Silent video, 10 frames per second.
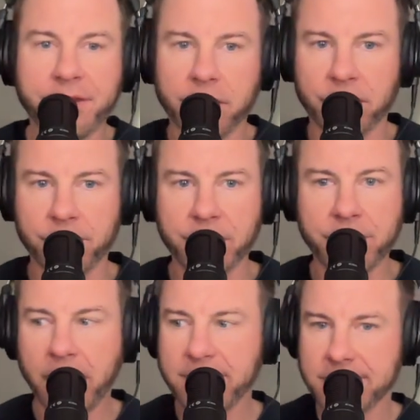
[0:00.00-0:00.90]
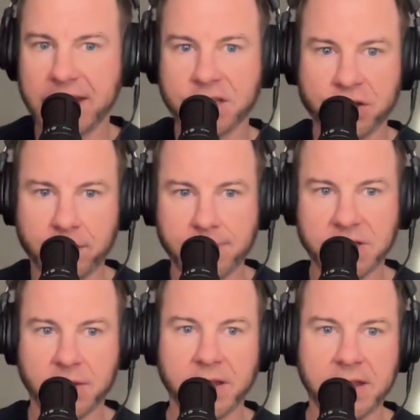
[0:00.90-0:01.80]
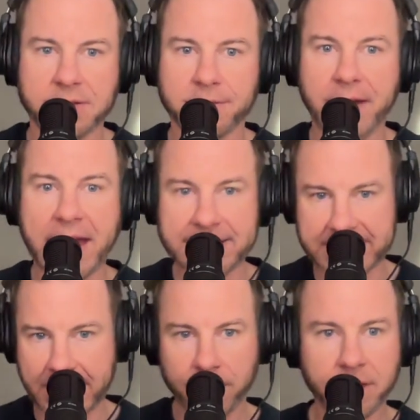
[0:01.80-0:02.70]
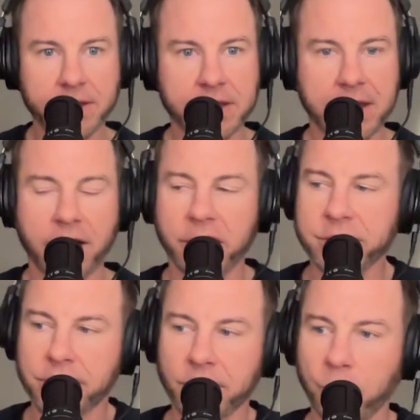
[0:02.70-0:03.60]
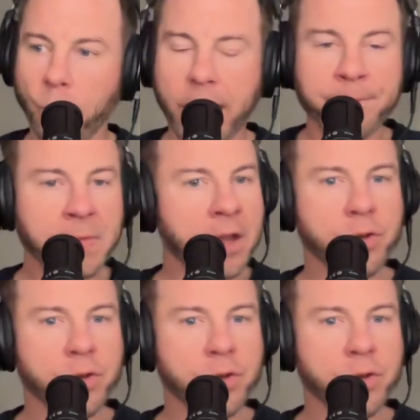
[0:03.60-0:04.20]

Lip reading: if there were rewrites that trimmed some of his fat down on the character or what.